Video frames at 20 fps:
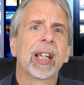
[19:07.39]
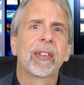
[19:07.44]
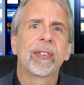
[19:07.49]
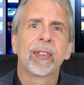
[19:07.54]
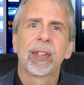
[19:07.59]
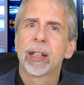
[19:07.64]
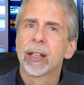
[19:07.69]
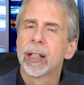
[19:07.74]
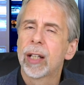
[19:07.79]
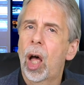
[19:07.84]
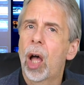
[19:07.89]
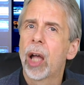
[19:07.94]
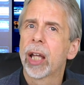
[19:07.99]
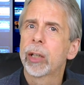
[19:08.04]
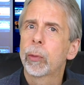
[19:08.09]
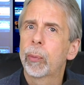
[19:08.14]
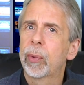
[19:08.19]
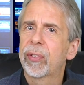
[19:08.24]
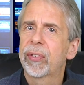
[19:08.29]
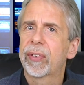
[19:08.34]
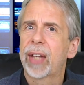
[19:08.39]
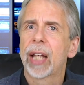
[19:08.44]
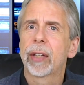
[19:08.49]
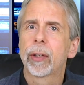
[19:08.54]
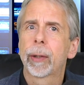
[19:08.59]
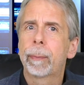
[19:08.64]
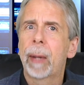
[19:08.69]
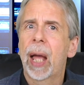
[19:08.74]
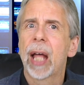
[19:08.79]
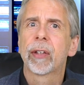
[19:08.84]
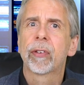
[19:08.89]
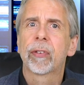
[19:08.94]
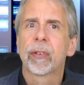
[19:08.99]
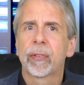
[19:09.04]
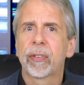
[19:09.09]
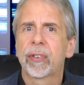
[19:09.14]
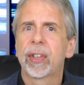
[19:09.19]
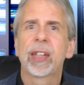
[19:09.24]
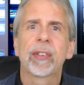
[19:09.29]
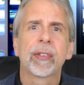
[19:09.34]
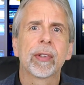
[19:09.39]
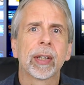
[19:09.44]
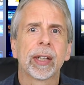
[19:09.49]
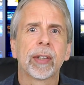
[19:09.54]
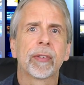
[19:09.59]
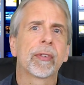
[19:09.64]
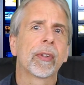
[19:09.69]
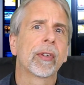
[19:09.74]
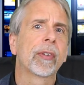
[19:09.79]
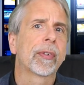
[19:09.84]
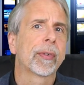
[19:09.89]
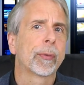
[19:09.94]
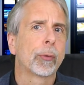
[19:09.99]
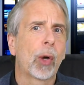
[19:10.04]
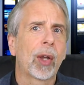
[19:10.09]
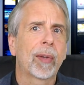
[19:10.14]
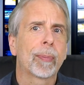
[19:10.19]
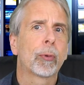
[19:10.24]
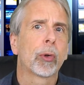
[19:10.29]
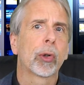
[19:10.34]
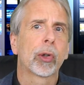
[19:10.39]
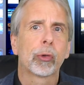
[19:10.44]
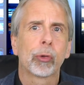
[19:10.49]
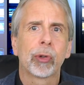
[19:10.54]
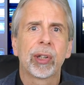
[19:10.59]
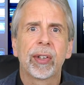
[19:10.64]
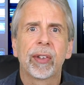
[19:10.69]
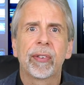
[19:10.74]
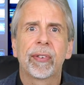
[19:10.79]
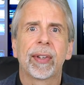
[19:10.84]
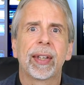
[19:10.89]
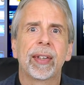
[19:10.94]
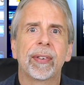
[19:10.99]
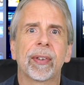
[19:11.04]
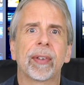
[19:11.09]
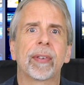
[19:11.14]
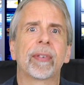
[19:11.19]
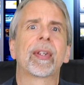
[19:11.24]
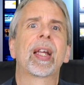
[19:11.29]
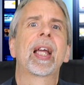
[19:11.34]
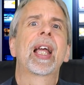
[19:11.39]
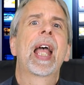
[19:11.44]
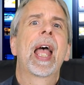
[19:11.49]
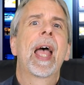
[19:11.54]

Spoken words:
is in line with standard patterns of seasonal incidence of respiratory diseases.